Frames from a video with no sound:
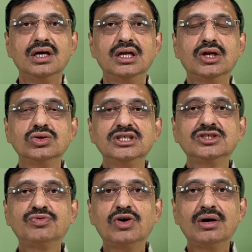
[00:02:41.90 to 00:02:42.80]
Now, this
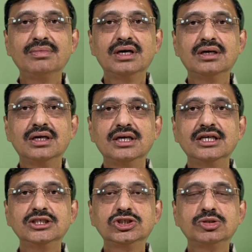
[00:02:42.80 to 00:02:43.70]
form
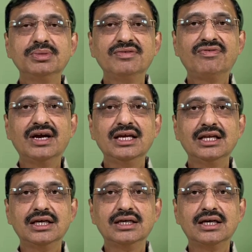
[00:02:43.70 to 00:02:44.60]
is to be
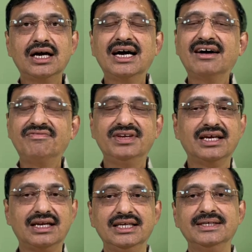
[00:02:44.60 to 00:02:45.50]
filed half
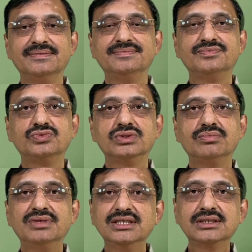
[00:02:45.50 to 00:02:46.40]
yearly,
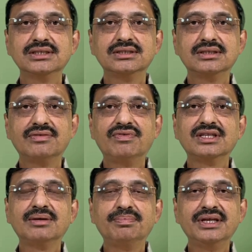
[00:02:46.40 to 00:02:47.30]
means for
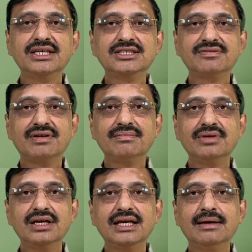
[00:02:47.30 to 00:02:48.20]
the periods from
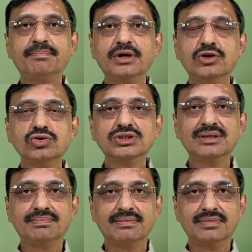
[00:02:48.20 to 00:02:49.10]
April to
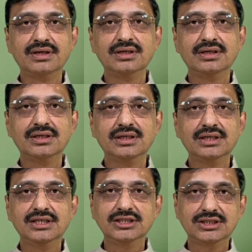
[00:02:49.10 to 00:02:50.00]
September
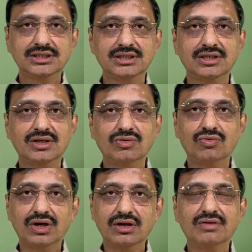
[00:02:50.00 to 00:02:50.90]
is
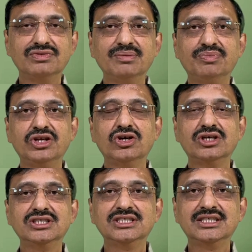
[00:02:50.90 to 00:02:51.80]
one of the
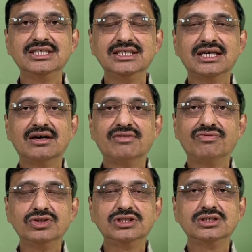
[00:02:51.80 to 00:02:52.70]
periodicity of
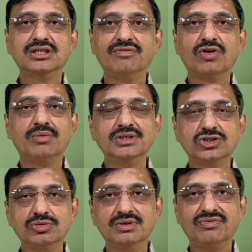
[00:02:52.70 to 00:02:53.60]
which the form is
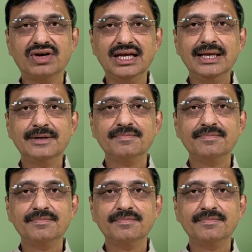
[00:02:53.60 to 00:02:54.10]
to be filed.